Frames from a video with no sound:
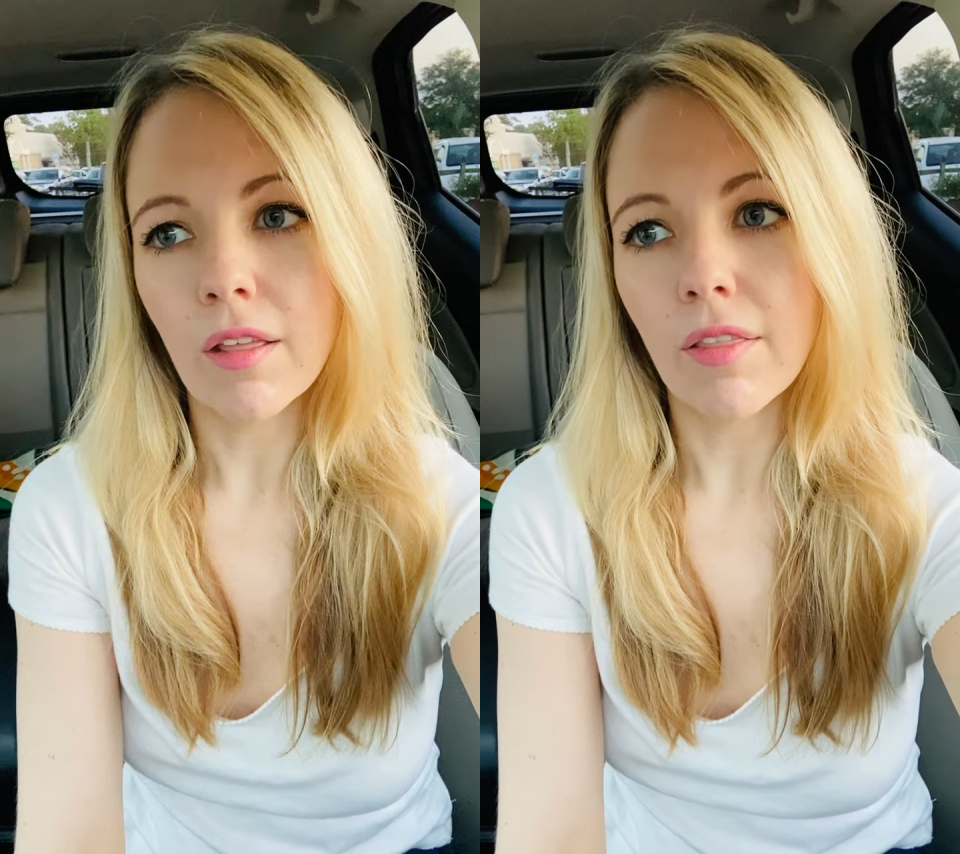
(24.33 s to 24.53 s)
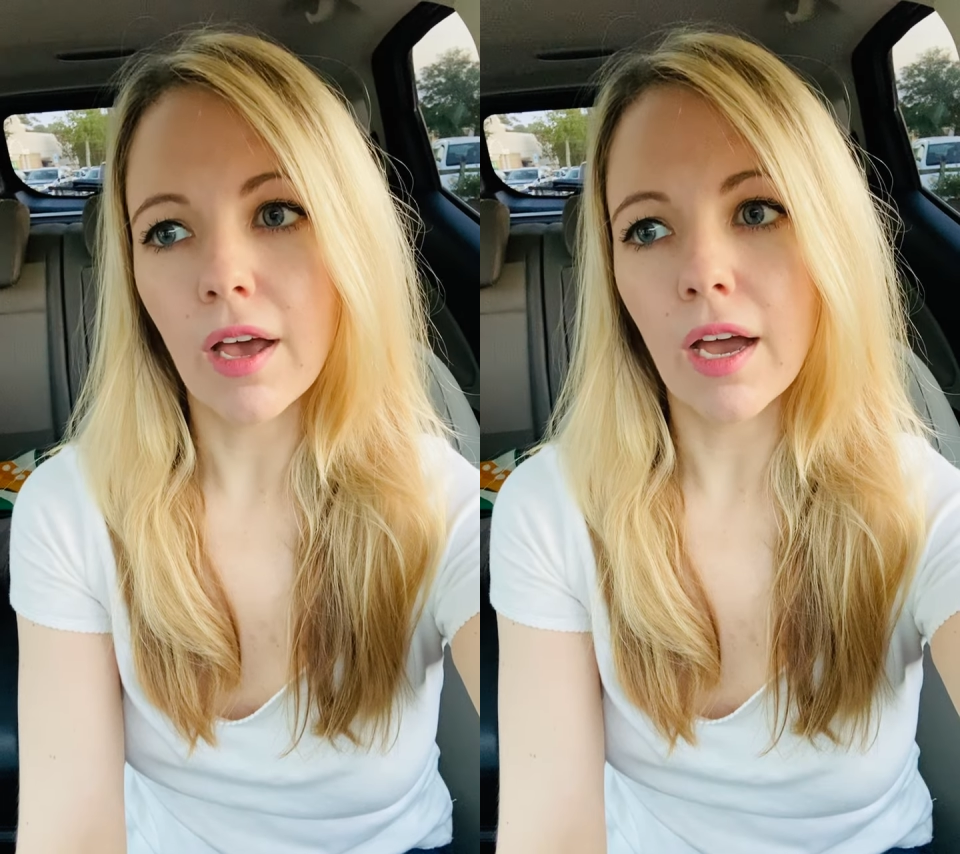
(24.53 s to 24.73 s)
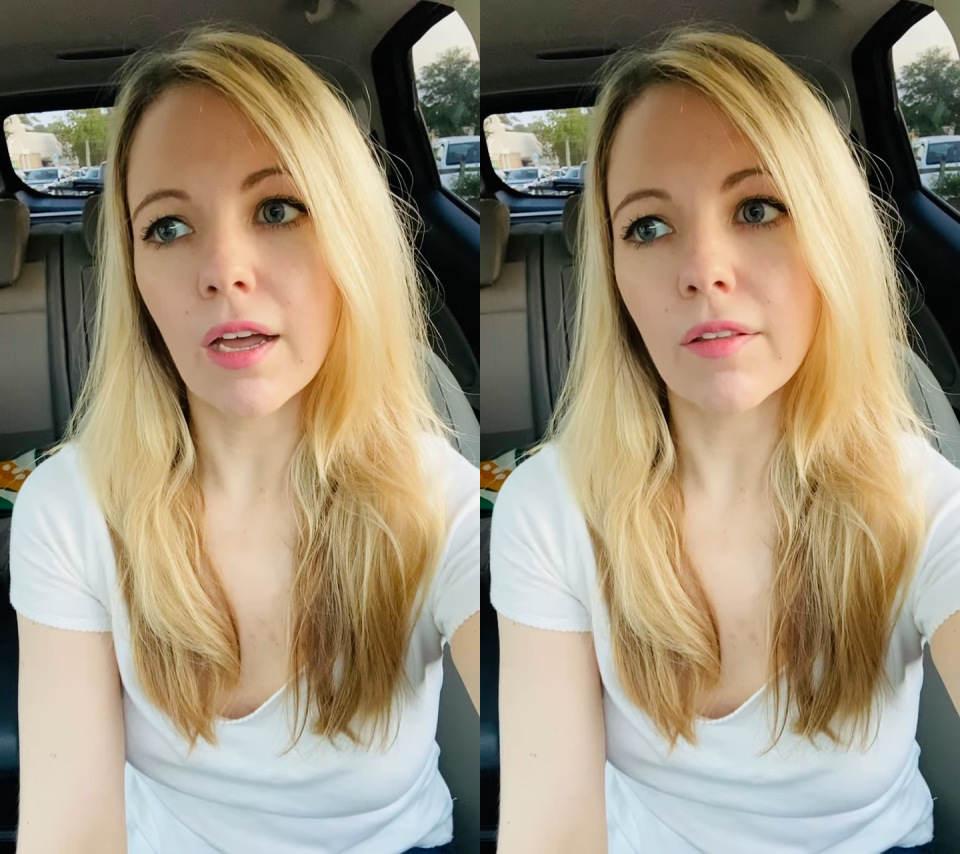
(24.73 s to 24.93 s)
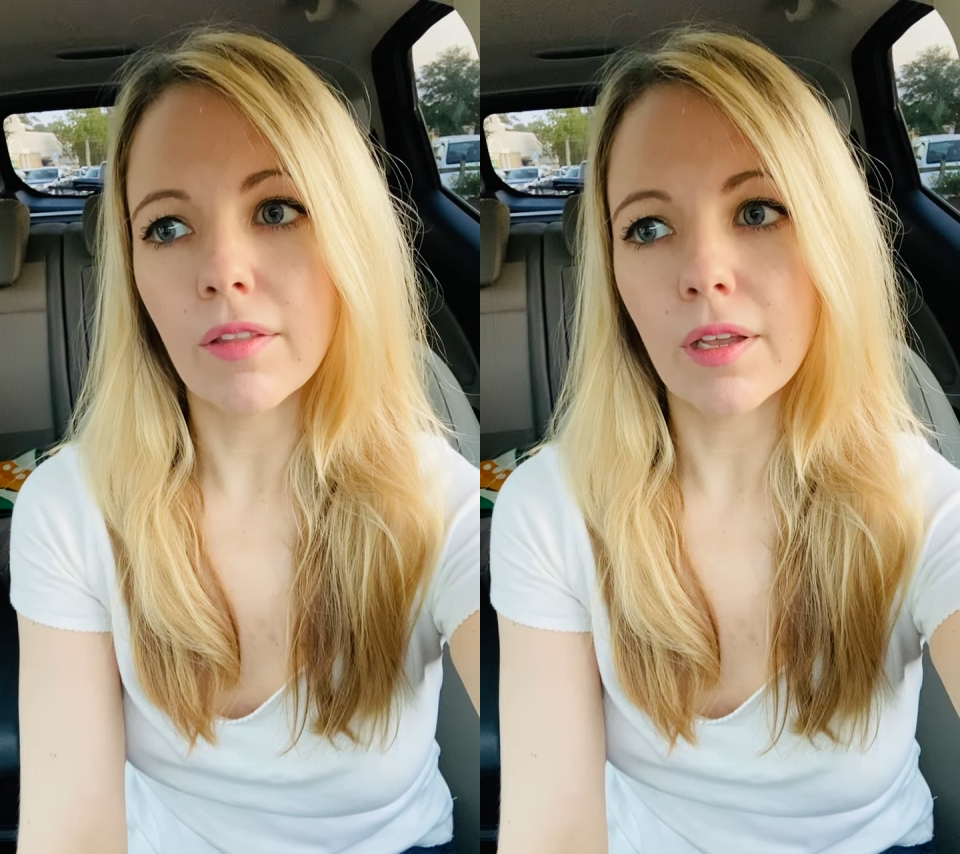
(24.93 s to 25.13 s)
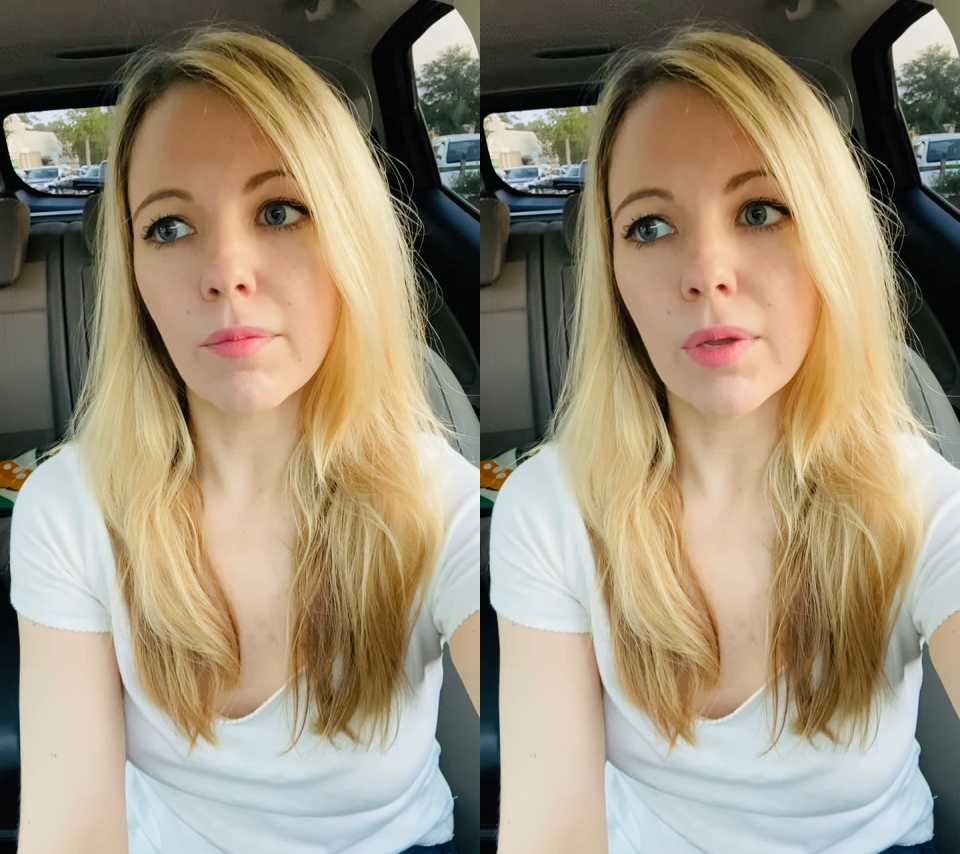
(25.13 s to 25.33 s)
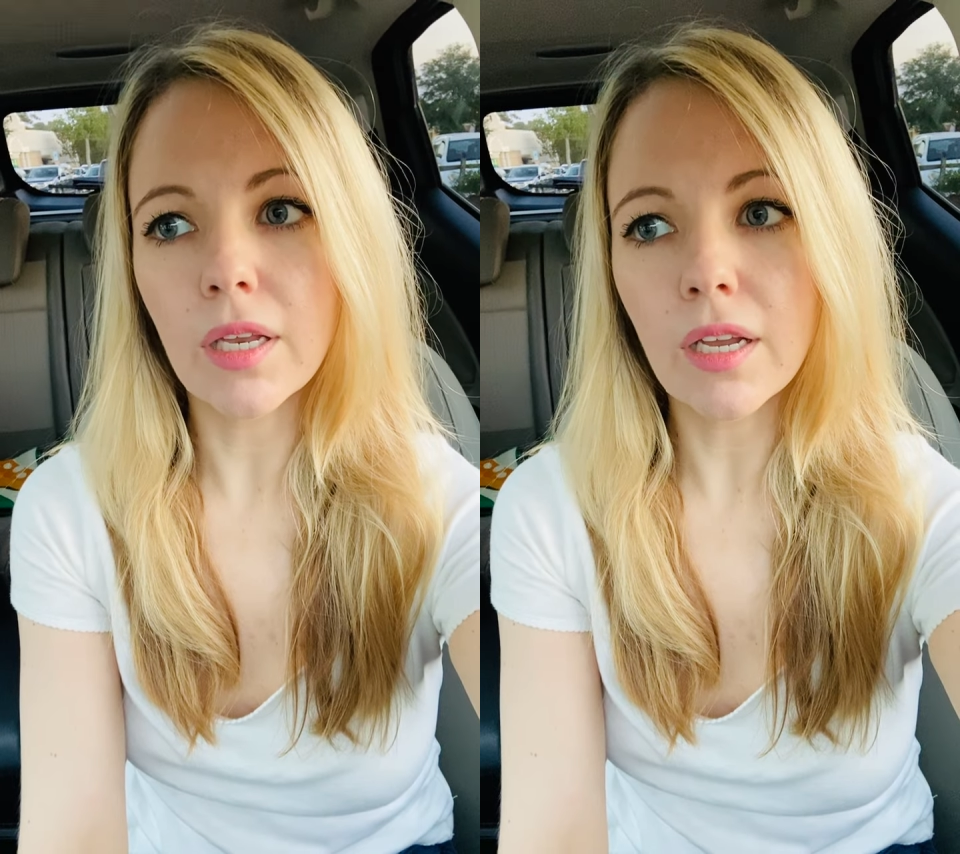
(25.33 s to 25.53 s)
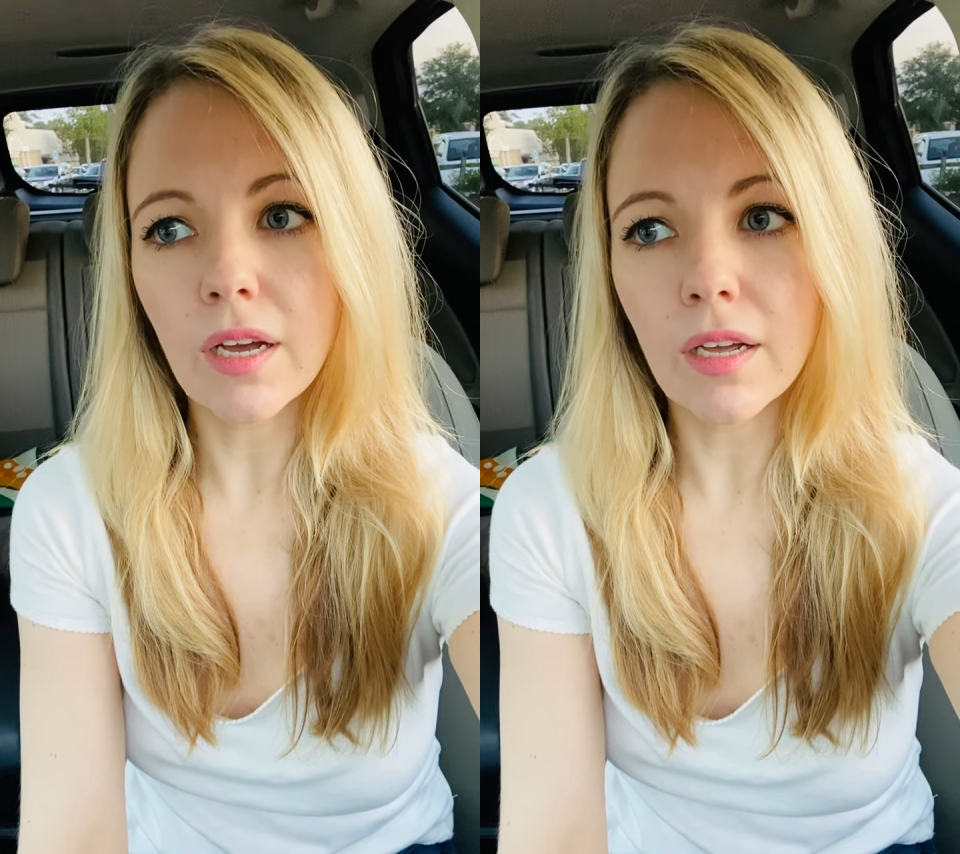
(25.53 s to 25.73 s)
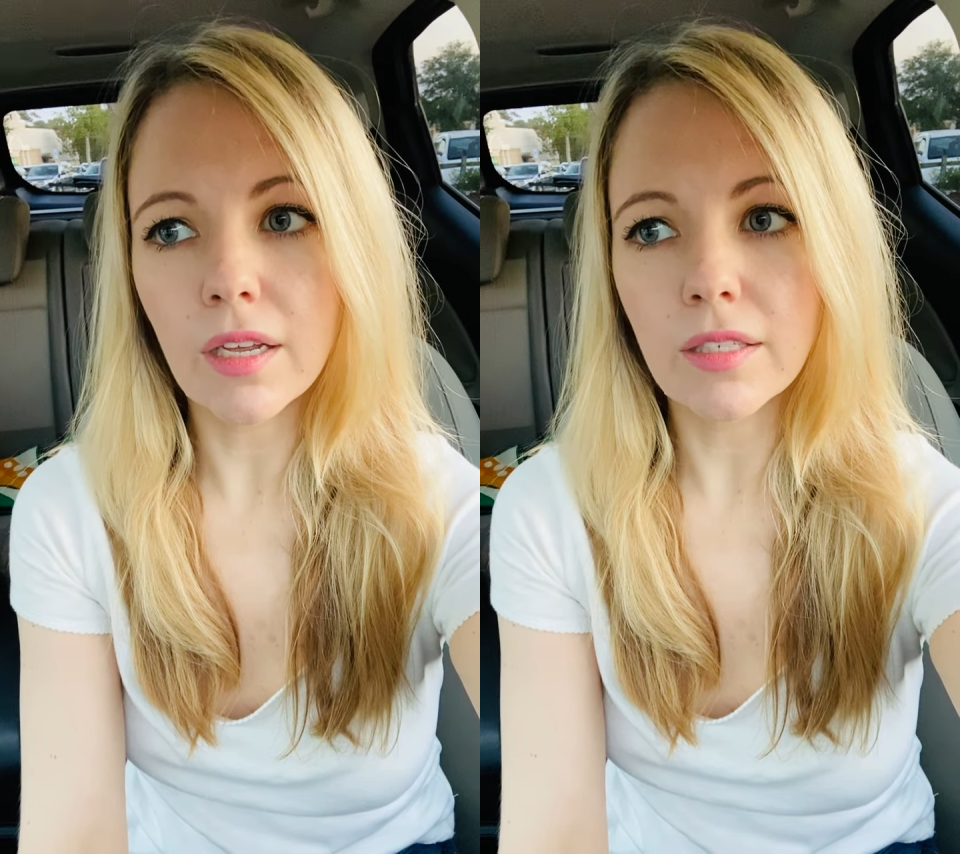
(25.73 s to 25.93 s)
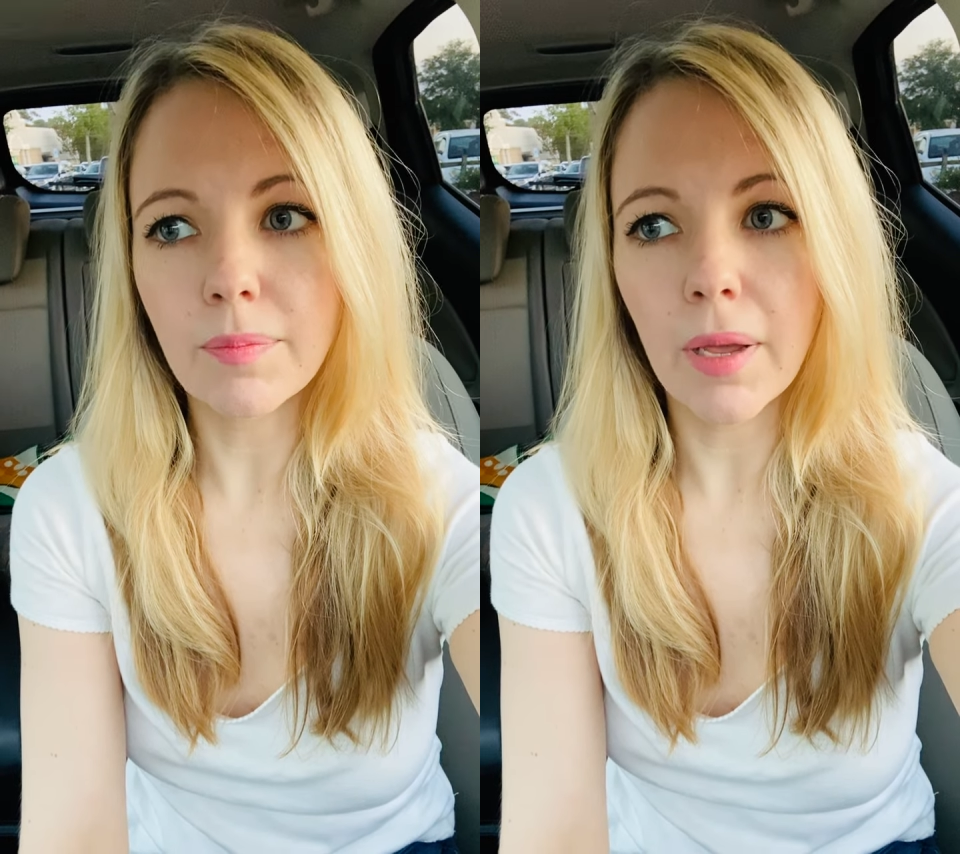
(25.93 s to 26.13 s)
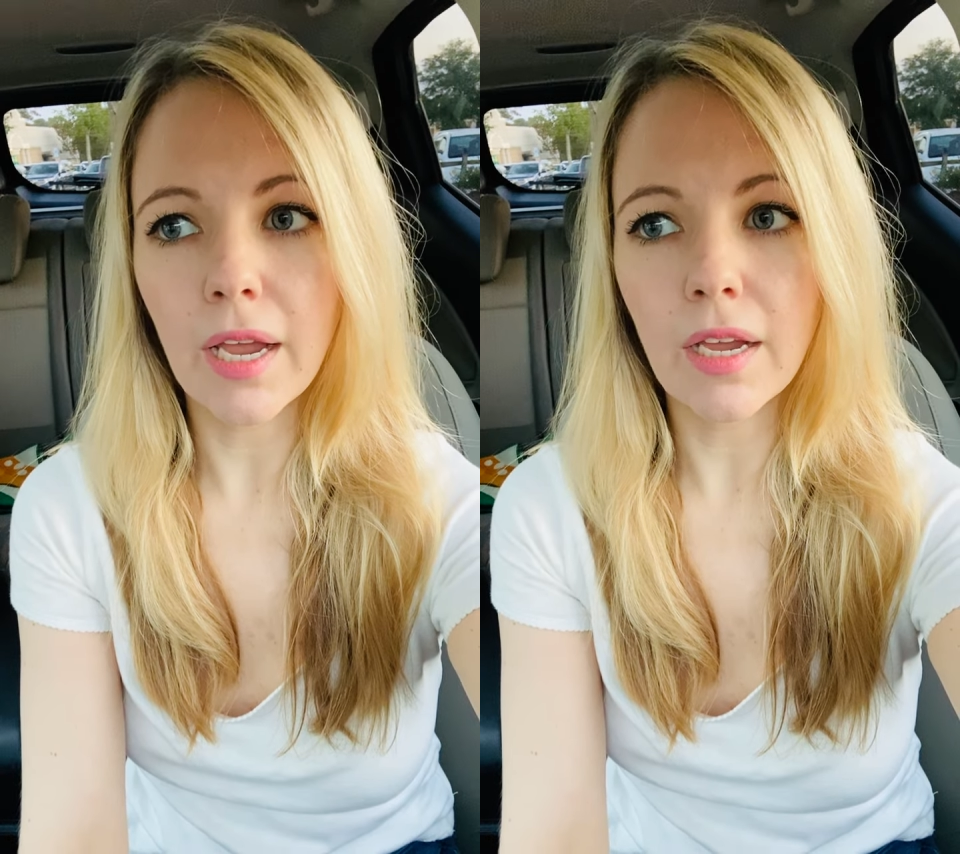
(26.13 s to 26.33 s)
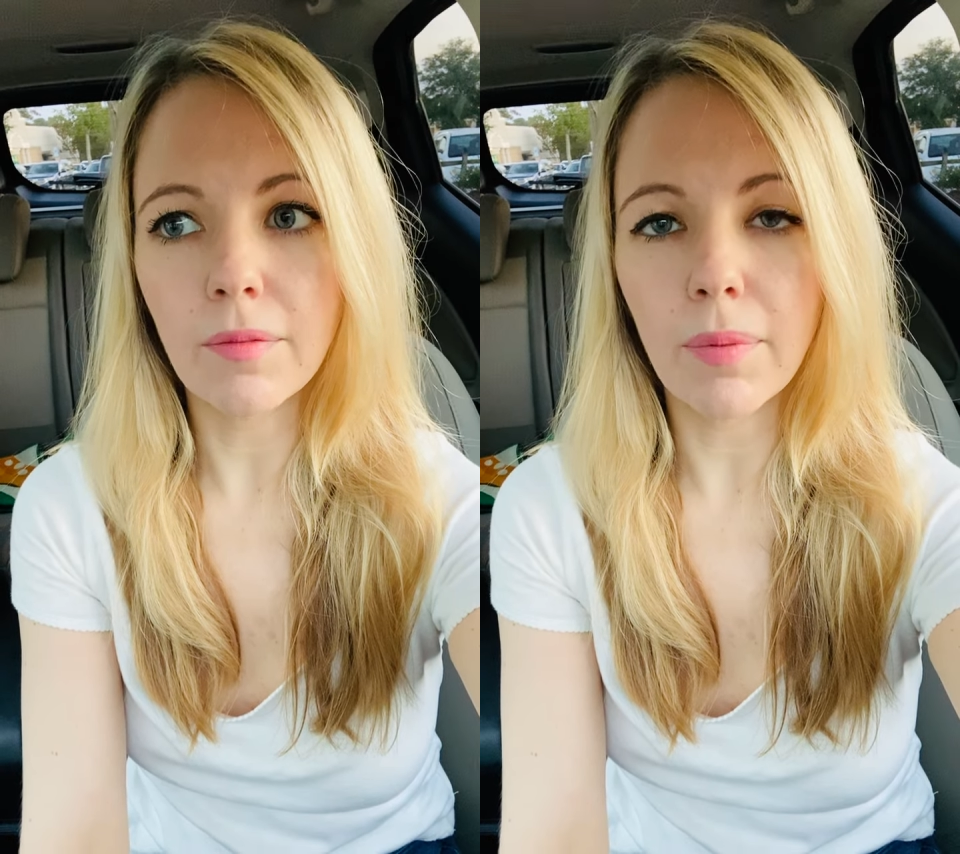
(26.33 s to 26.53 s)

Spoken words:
that the media is paid